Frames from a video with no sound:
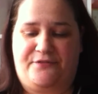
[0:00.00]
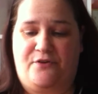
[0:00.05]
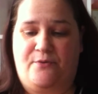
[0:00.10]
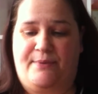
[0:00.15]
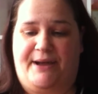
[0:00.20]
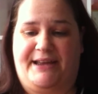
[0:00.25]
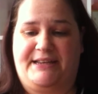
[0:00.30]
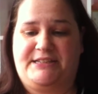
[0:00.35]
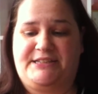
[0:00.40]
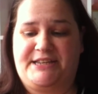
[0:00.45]
are for
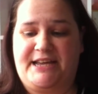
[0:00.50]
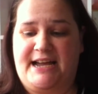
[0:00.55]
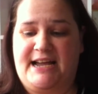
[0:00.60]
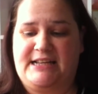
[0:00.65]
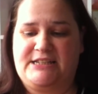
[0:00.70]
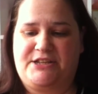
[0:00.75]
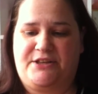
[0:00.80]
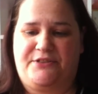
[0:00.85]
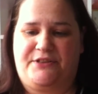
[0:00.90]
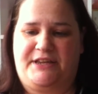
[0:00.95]
my
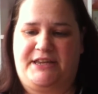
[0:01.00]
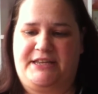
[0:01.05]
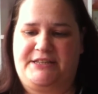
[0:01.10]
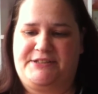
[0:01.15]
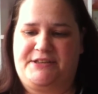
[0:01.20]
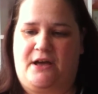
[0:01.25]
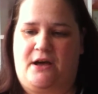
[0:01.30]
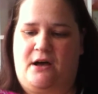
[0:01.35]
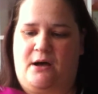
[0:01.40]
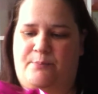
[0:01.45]
dad.
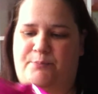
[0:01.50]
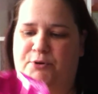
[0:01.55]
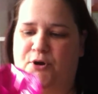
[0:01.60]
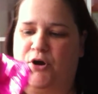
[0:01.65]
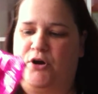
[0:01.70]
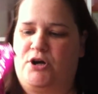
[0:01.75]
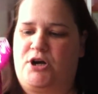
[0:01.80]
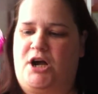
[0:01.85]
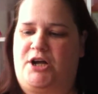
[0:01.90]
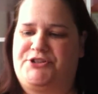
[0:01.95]
These are
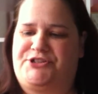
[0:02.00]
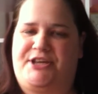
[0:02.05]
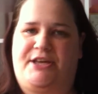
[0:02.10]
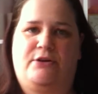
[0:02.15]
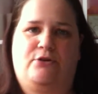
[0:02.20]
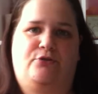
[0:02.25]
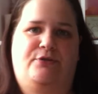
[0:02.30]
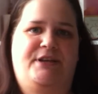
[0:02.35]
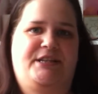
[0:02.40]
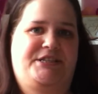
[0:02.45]
prawn
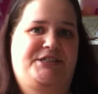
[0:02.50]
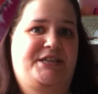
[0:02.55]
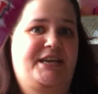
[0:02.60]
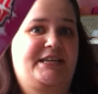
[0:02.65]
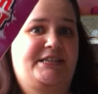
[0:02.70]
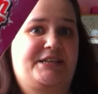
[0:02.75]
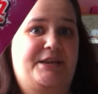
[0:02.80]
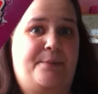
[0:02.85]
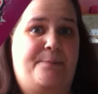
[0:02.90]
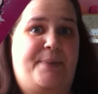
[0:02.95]
cocktail crisps,
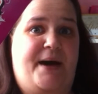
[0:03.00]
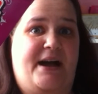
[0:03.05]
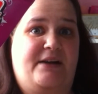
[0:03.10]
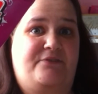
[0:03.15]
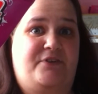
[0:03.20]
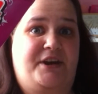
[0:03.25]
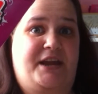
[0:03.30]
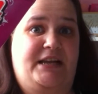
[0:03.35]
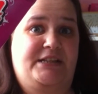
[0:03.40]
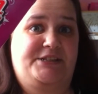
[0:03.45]
six in a
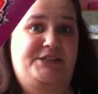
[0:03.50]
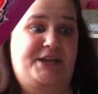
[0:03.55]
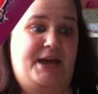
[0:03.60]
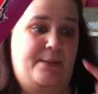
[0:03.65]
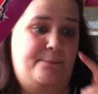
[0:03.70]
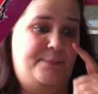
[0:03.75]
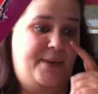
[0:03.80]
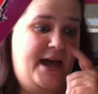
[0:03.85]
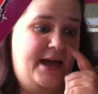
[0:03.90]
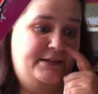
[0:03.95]
pack for
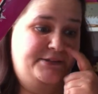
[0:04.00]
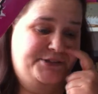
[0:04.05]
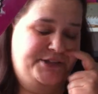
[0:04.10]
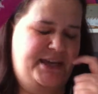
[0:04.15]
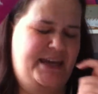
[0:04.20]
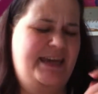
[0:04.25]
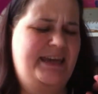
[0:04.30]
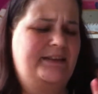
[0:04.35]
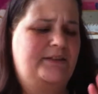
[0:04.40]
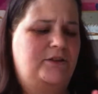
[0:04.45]
99 pence.
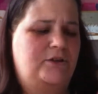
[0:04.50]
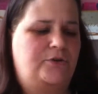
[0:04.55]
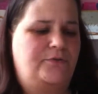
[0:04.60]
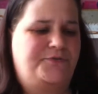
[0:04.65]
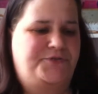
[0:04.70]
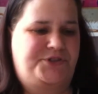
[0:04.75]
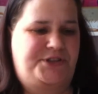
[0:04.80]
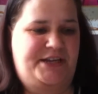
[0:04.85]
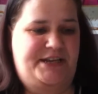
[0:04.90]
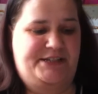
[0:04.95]
He
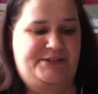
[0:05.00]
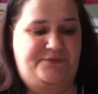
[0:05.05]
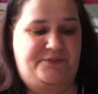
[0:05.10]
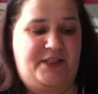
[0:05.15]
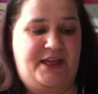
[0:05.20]
loves this